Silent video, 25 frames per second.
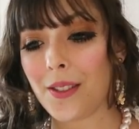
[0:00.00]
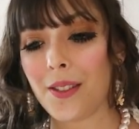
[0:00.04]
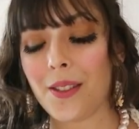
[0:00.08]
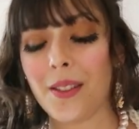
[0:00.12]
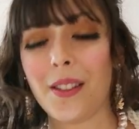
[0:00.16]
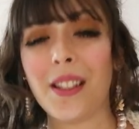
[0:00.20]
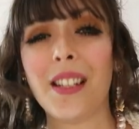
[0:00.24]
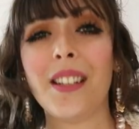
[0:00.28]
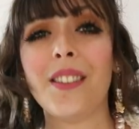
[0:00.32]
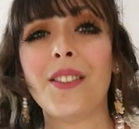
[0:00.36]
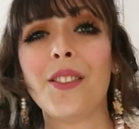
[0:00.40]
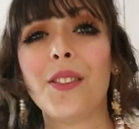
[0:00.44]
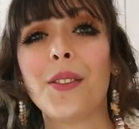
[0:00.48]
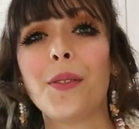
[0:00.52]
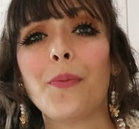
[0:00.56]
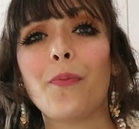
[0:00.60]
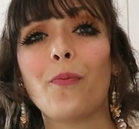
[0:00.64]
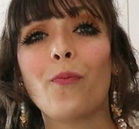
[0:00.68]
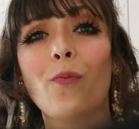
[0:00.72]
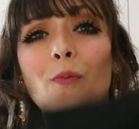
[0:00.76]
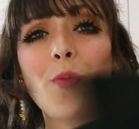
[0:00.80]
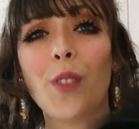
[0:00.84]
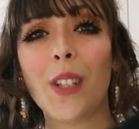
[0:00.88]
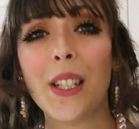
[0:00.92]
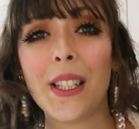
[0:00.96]
So they're just
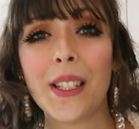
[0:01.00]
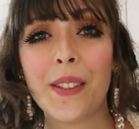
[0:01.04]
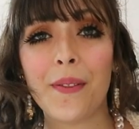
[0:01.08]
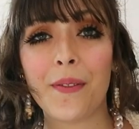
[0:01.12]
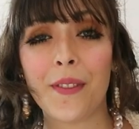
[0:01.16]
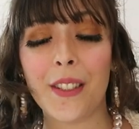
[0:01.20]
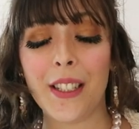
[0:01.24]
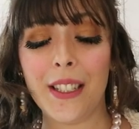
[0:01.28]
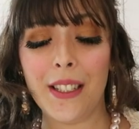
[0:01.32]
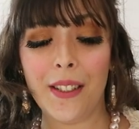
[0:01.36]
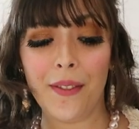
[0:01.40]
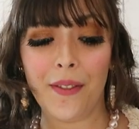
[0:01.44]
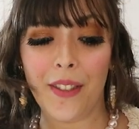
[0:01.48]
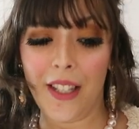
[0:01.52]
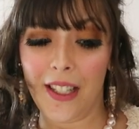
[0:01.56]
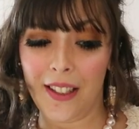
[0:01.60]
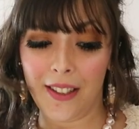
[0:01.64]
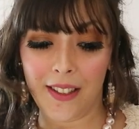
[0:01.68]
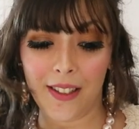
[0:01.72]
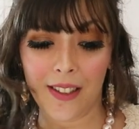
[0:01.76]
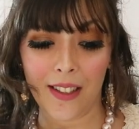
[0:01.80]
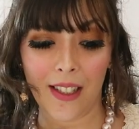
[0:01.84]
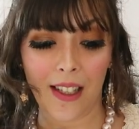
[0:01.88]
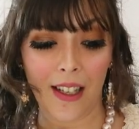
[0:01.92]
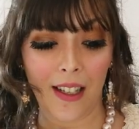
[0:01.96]
really, really
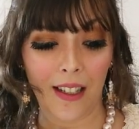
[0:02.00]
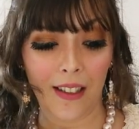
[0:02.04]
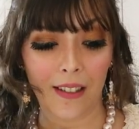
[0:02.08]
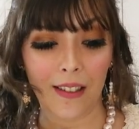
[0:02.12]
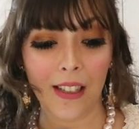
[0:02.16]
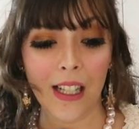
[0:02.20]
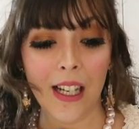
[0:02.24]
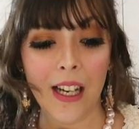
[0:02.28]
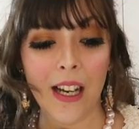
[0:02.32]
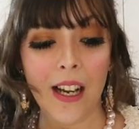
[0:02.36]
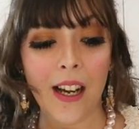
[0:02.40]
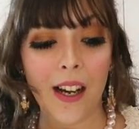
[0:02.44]
versatile.